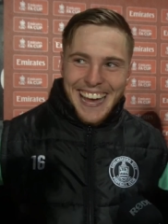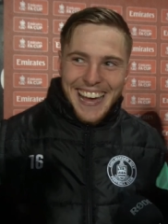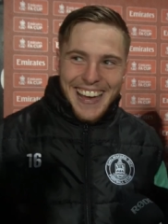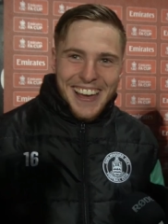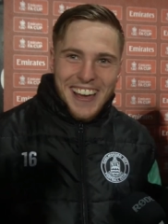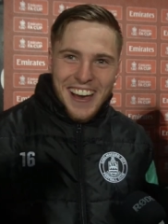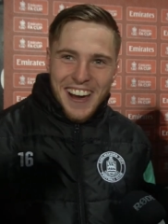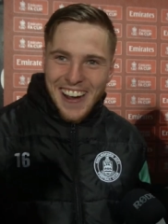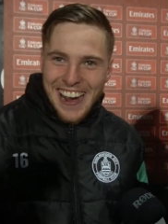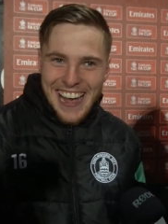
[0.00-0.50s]

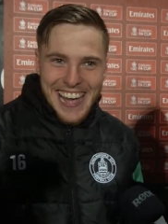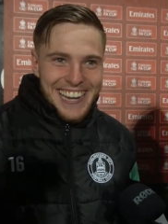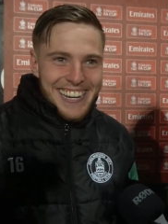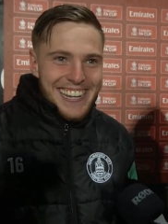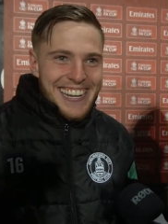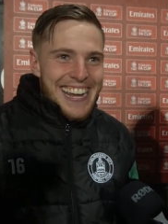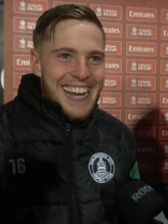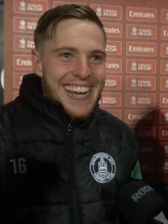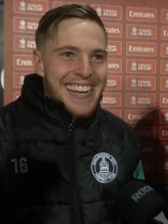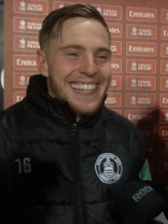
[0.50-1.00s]
I
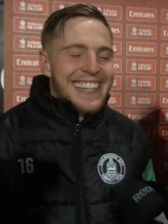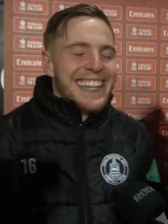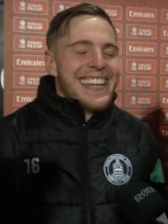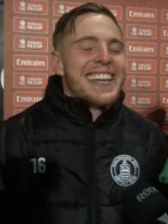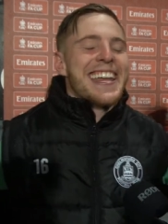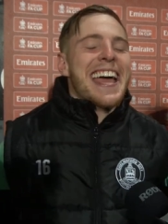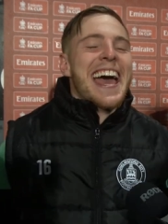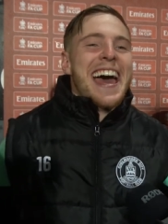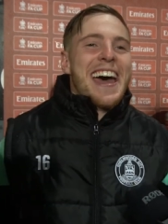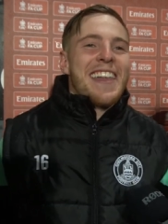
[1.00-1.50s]
headed it
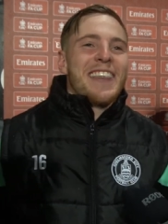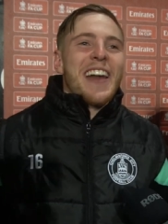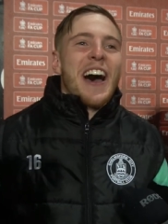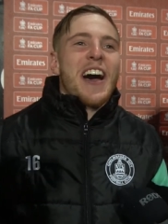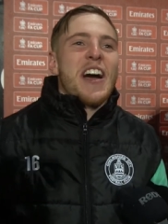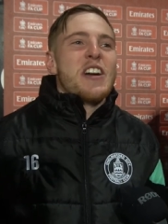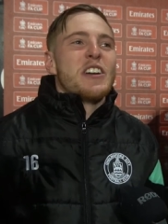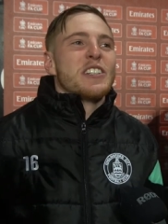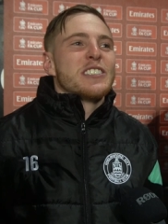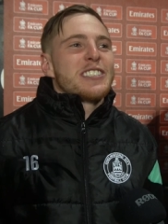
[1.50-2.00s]
in. Yeah,
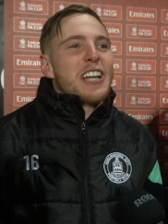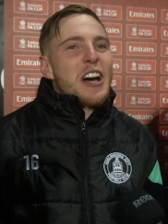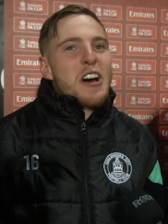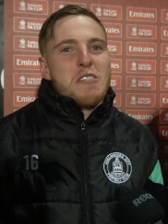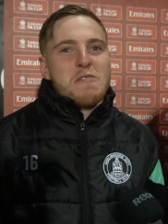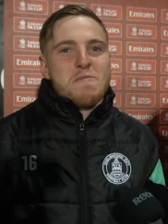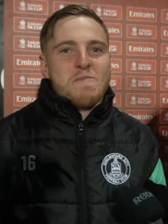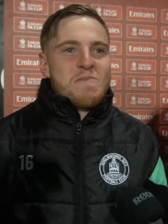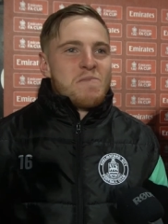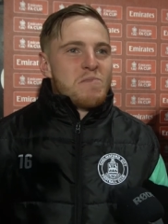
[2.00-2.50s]
no.
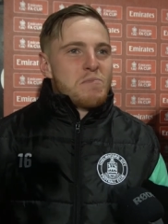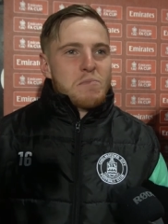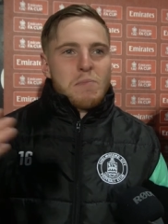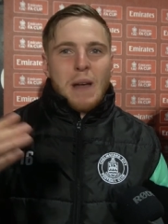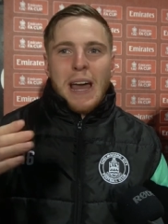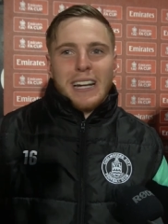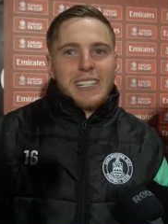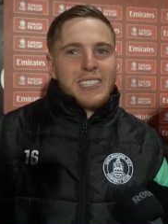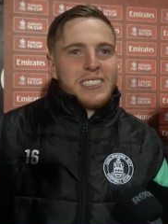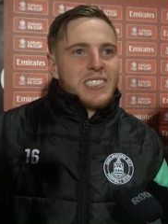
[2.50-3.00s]
So
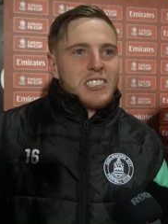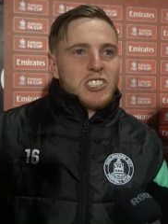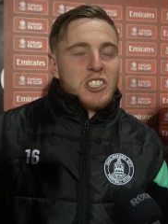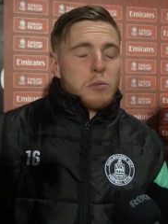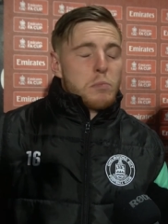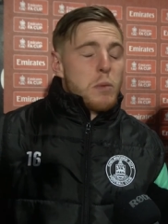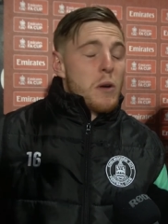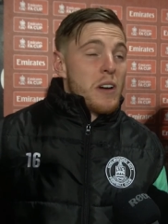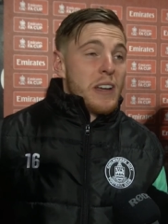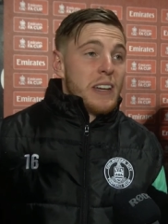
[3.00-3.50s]
Blackers has
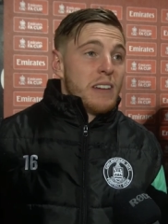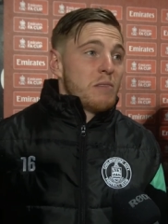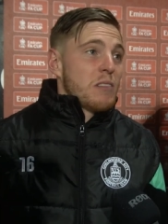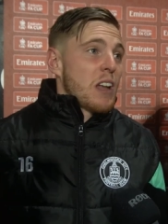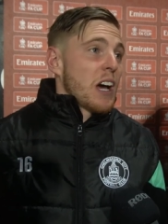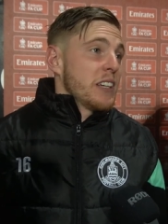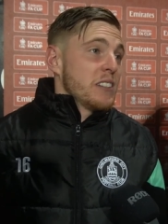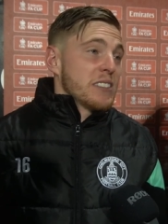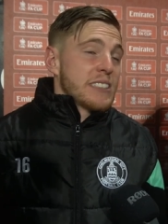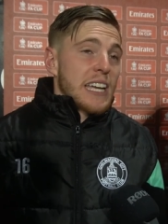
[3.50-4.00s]
just put in,
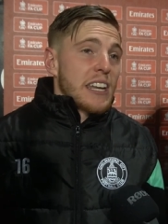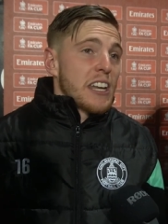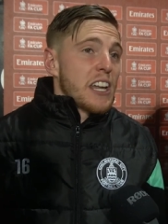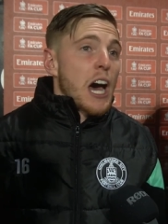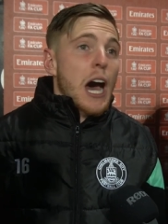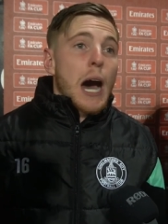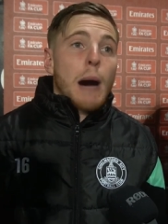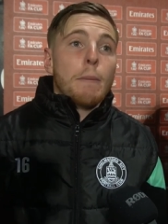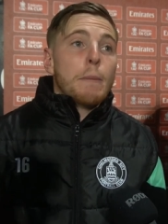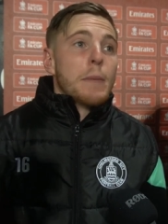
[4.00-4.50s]
like you said,
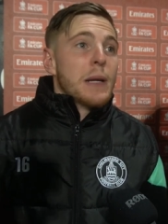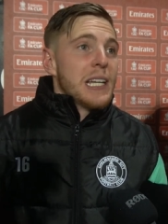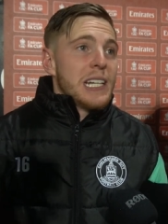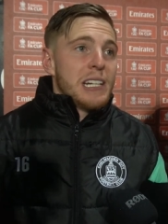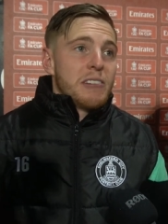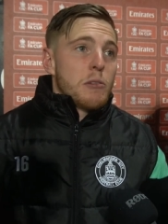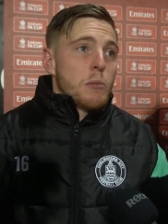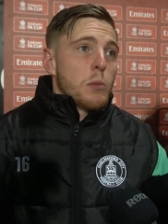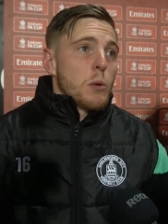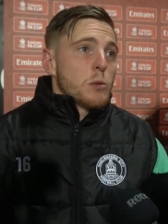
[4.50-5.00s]
an
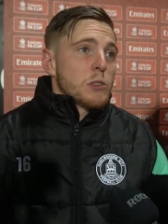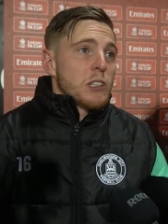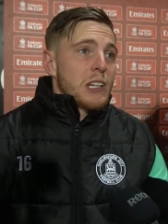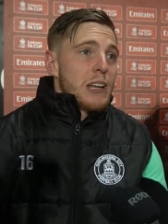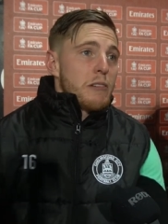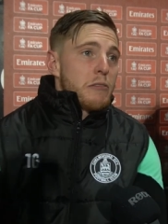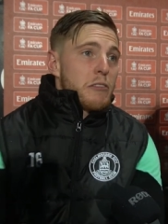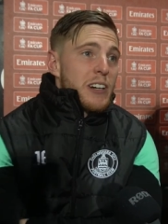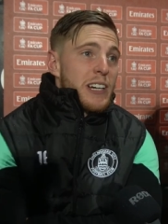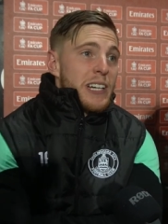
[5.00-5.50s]
unbelievable
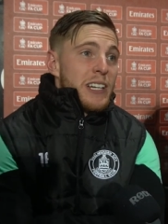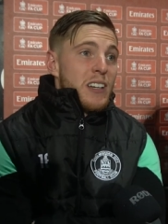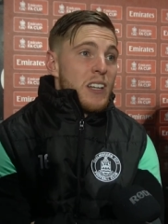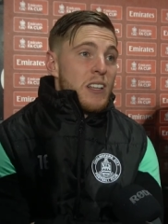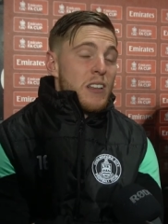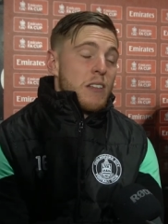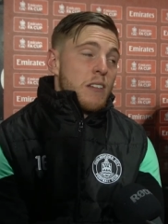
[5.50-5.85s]
delivery.